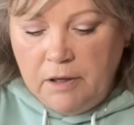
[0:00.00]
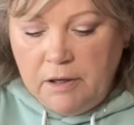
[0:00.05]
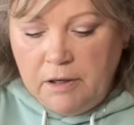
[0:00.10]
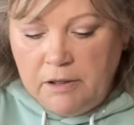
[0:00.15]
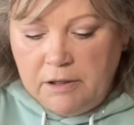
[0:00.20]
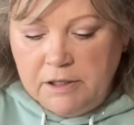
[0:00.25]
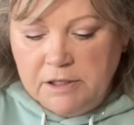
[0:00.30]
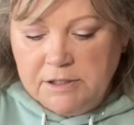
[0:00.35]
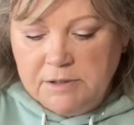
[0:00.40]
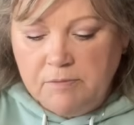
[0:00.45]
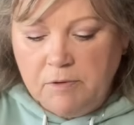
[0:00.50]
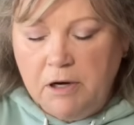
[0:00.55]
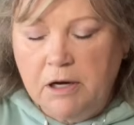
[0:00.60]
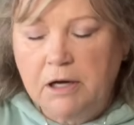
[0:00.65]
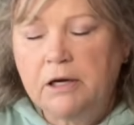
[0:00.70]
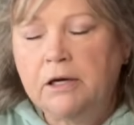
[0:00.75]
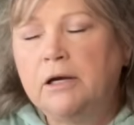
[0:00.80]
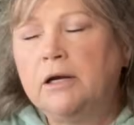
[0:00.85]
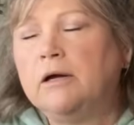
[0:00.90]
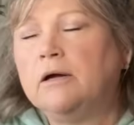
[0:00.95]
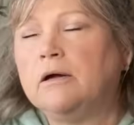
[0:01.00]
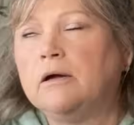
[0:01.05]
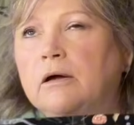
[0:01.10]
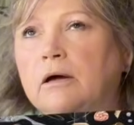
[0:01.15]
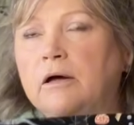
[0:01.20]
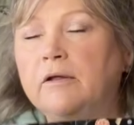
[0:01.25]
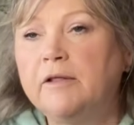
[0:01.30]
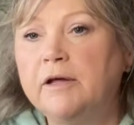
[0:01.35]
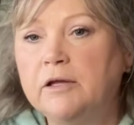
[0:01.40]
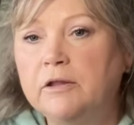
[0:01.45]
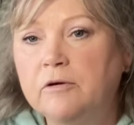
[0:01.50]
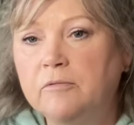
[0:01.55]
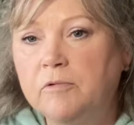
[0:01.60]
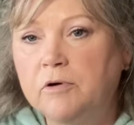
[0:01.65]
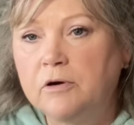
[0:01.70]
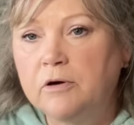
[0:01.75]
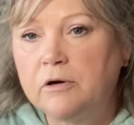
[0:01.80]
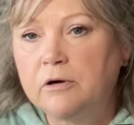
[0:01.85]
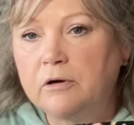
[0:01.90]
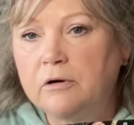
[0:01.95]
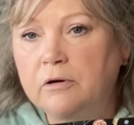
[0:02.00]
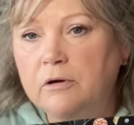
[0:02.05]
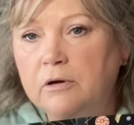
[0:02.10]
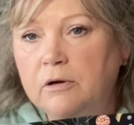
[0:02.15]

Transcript: This one, I think the word